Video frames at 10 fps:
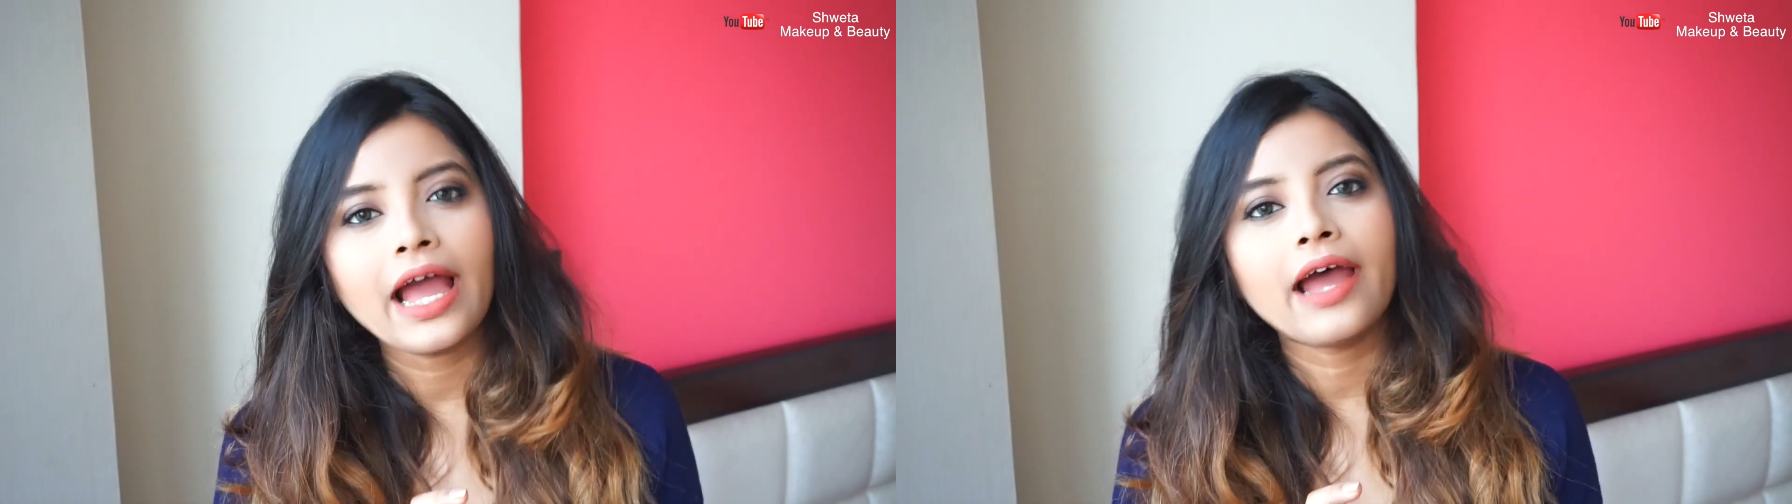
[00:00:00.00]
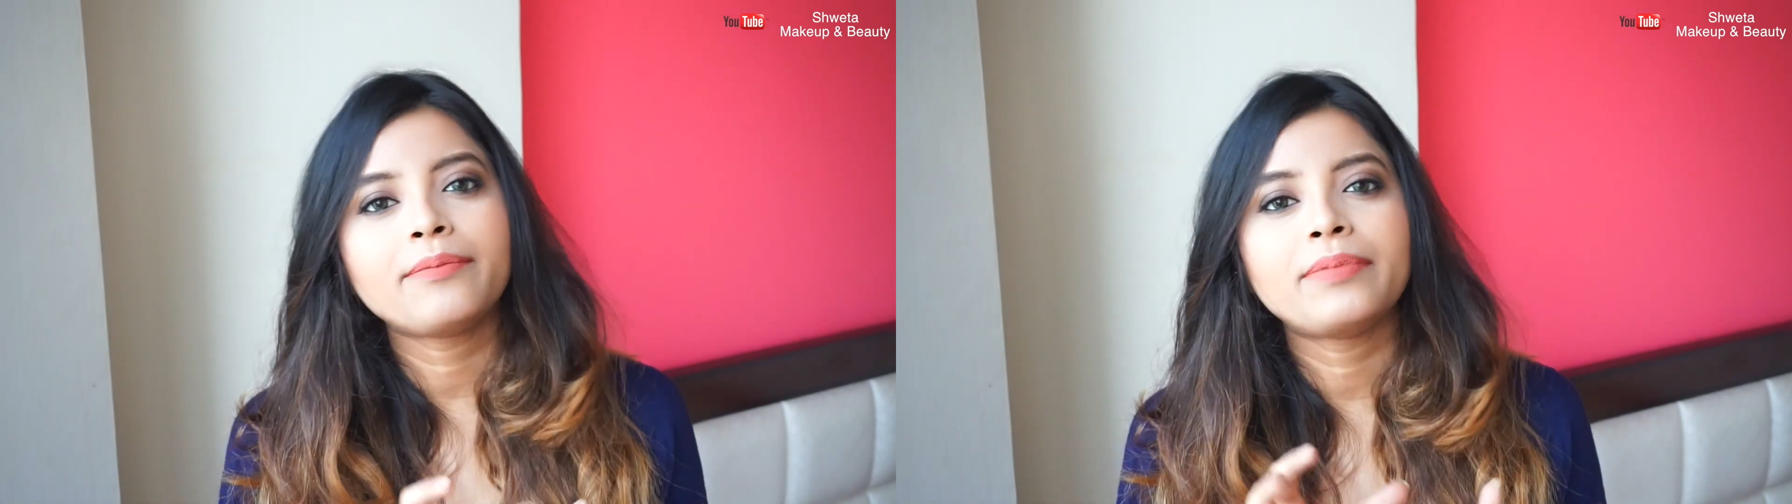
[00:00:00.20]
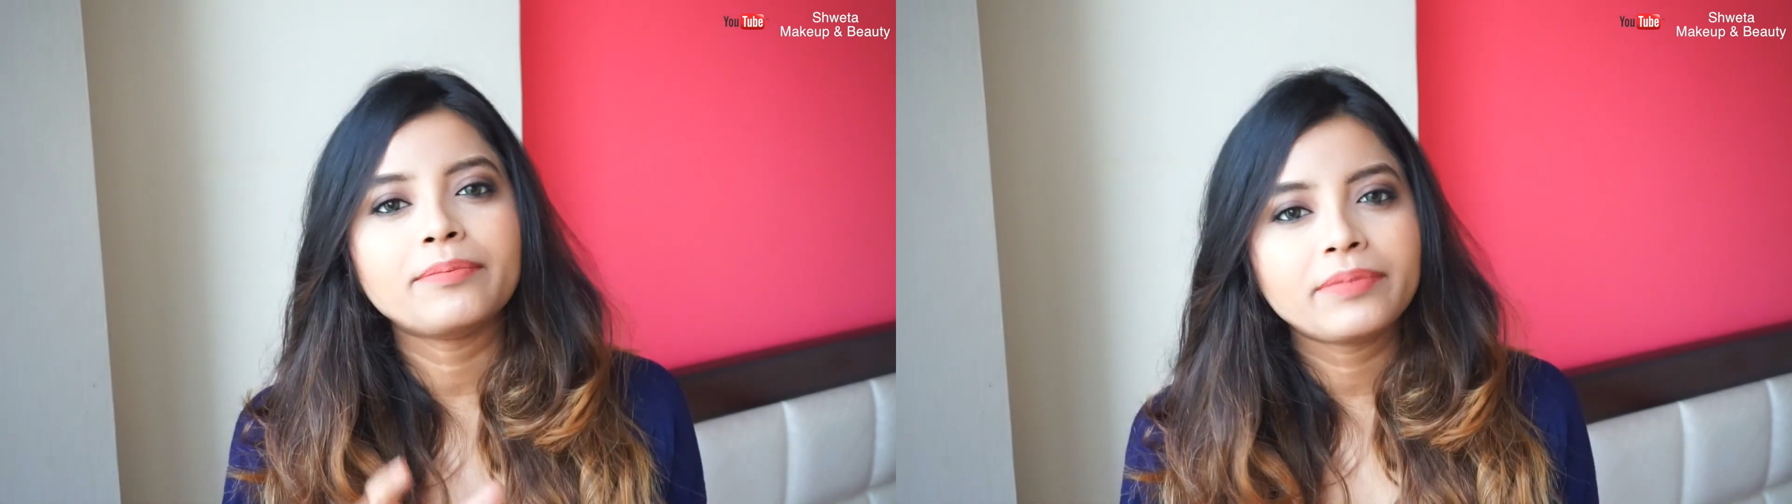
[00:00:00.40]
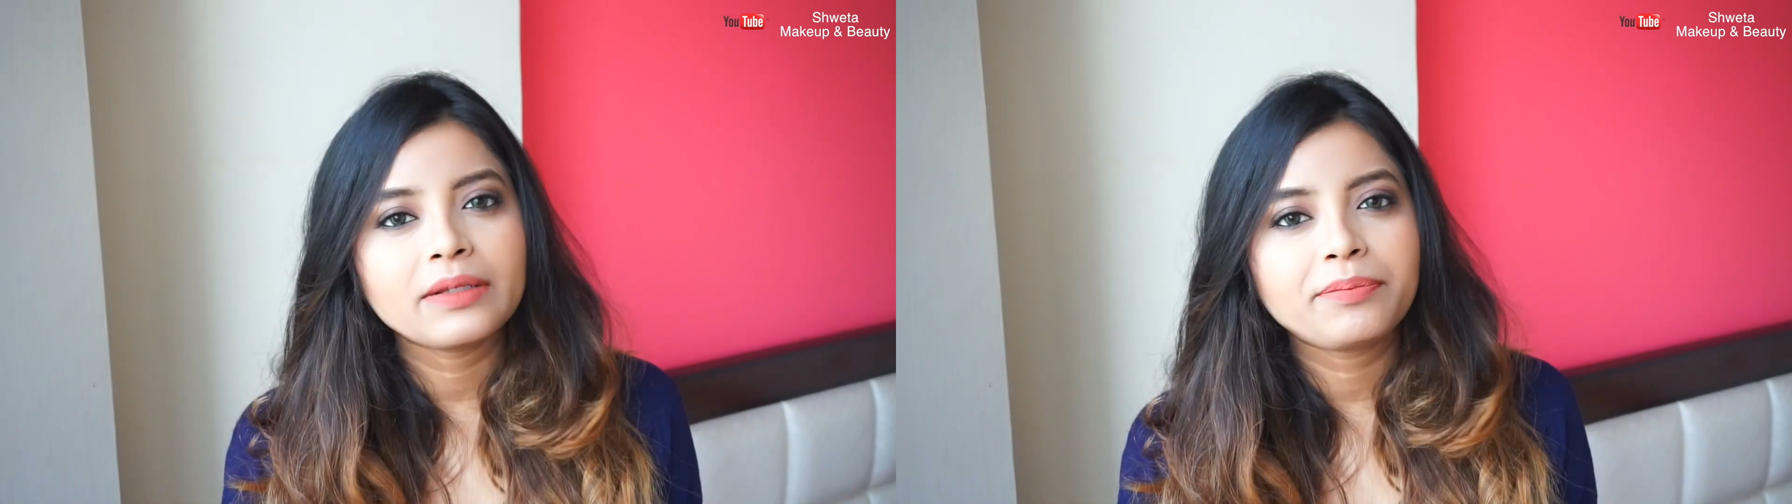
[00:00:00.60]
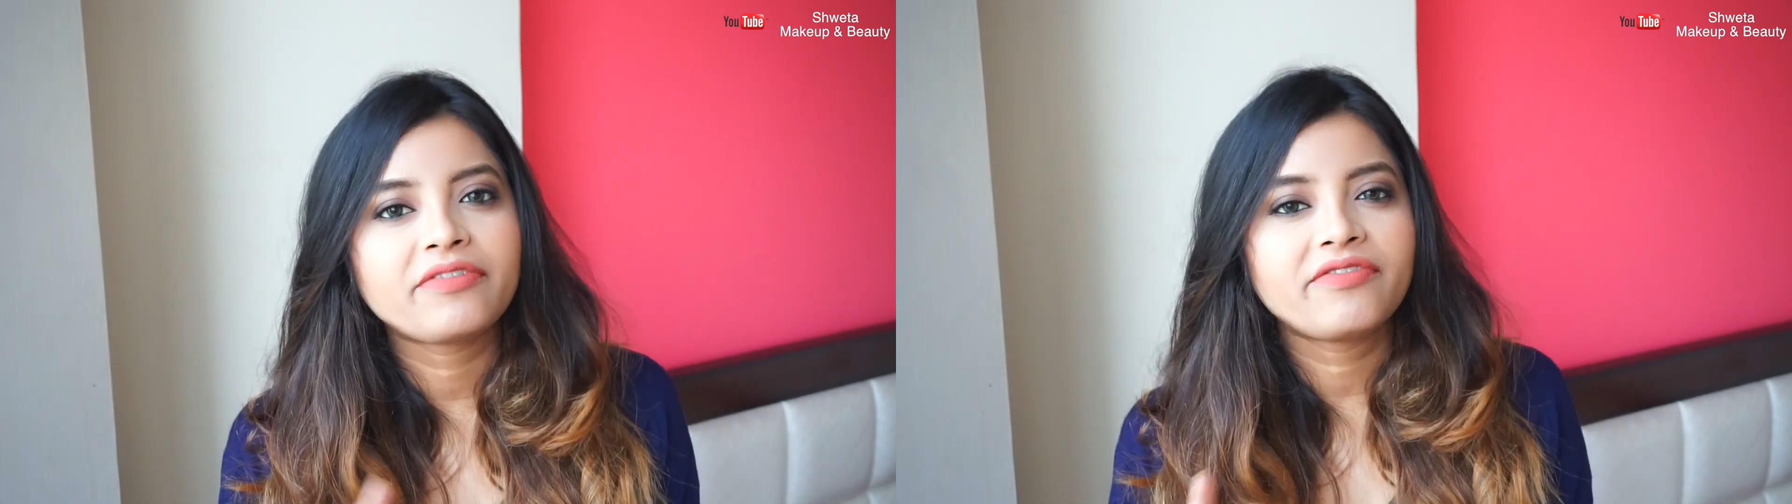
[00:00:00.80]
and
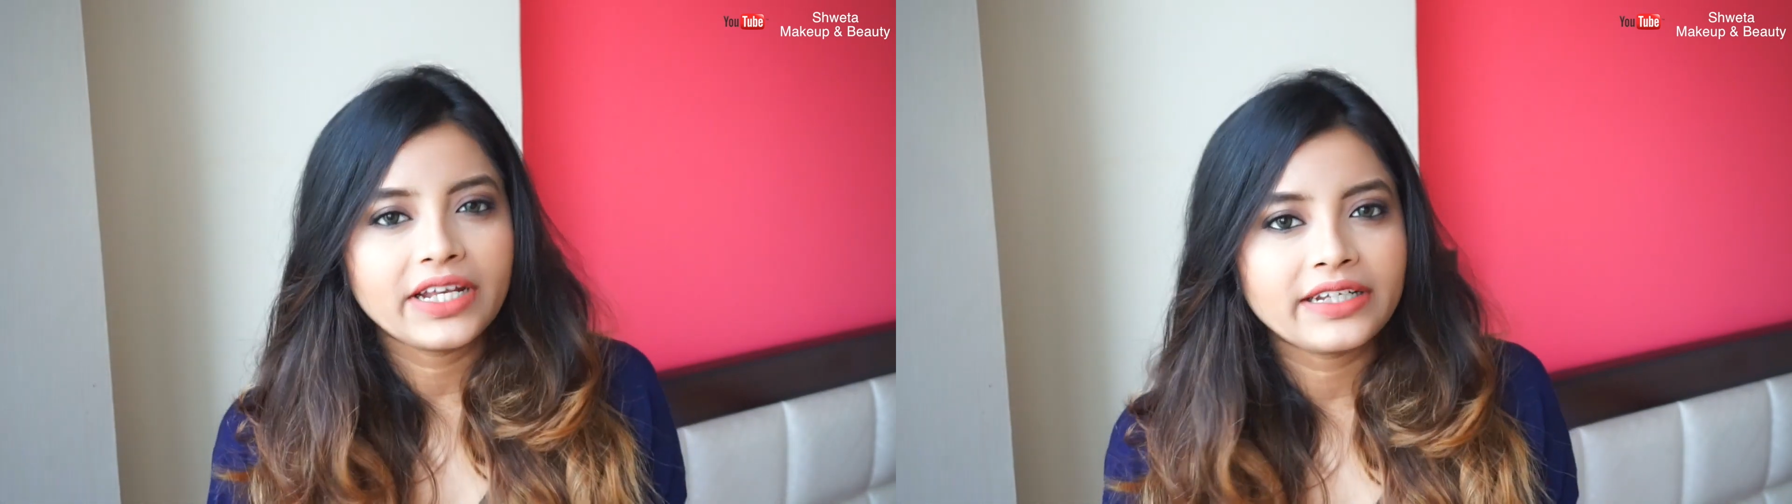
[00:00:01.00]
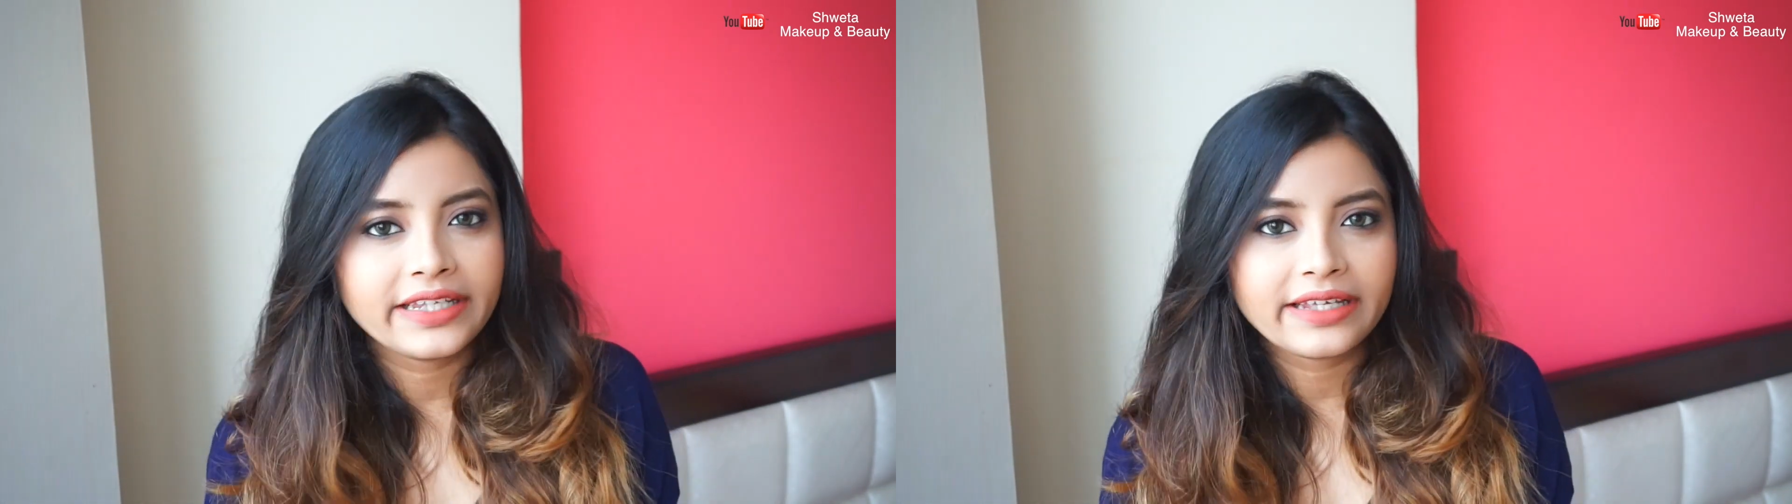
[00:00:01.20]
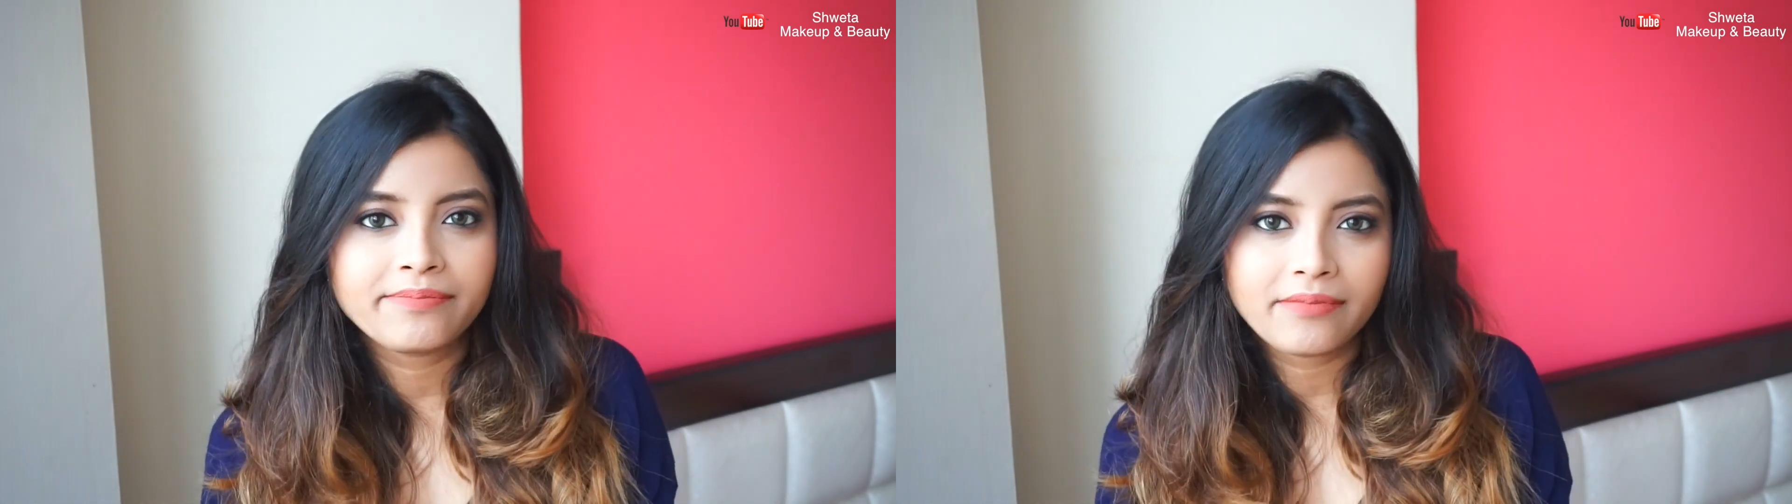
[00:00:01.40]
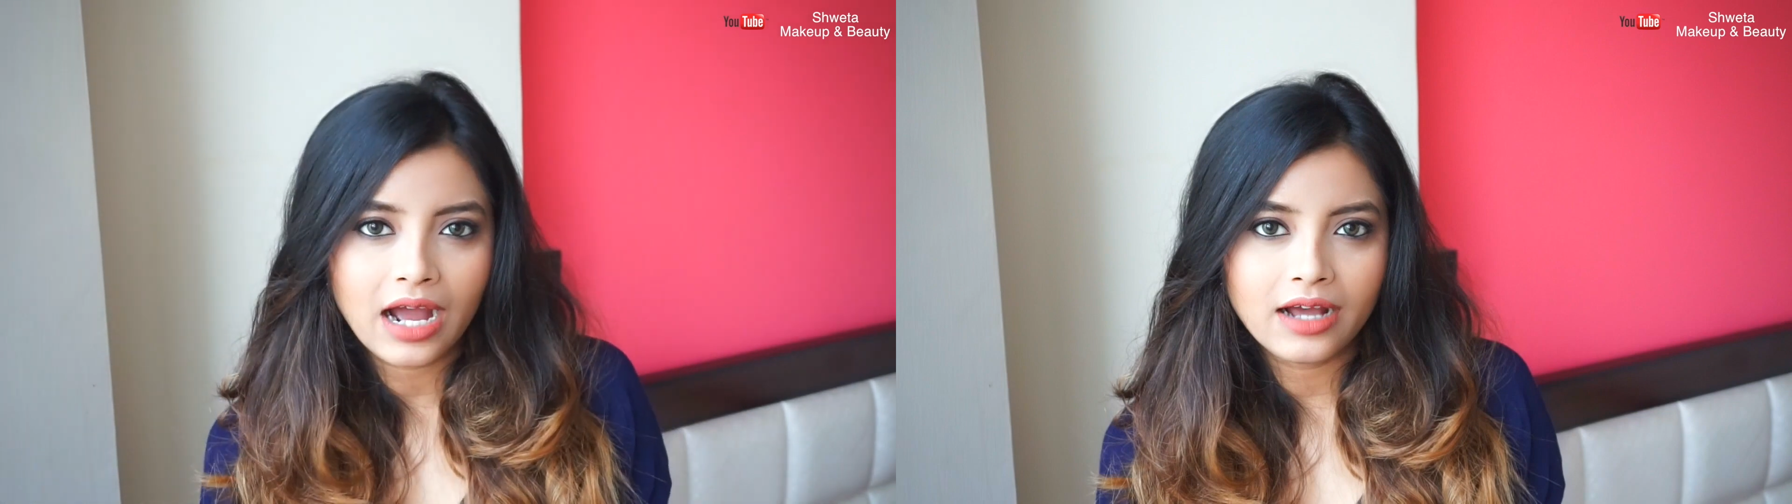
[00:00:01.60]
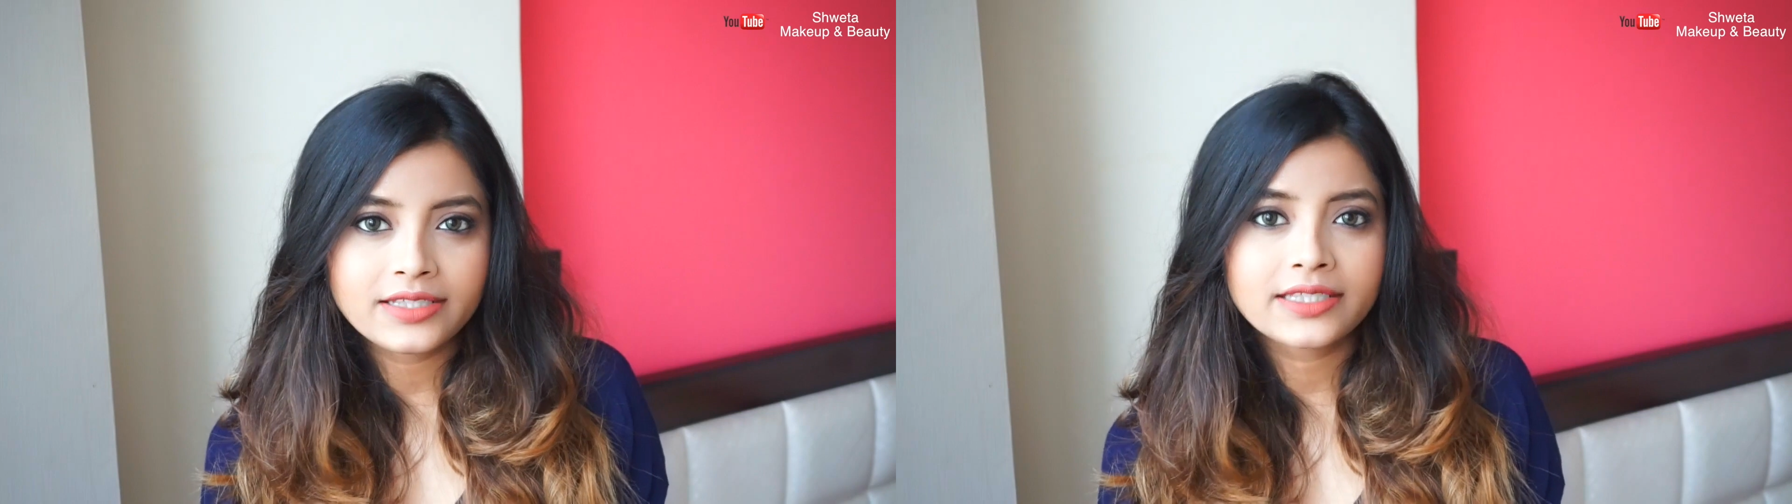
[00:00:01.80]
pimple preventing
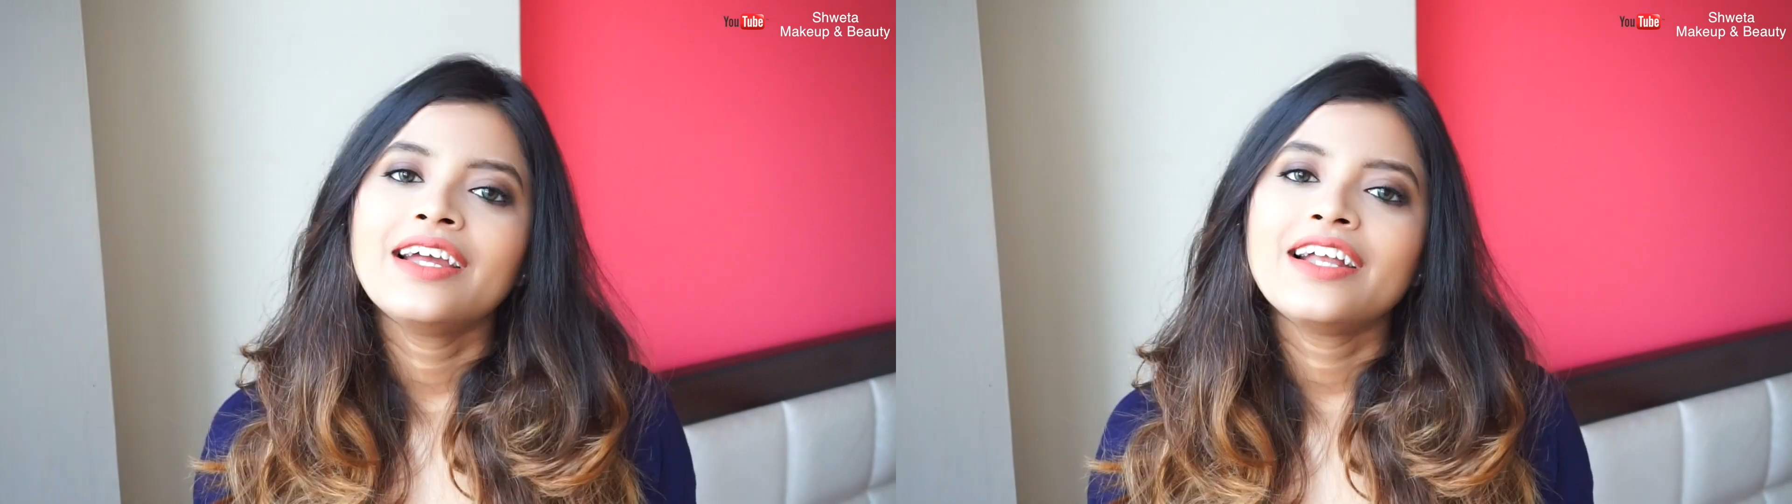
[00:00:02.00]
mask.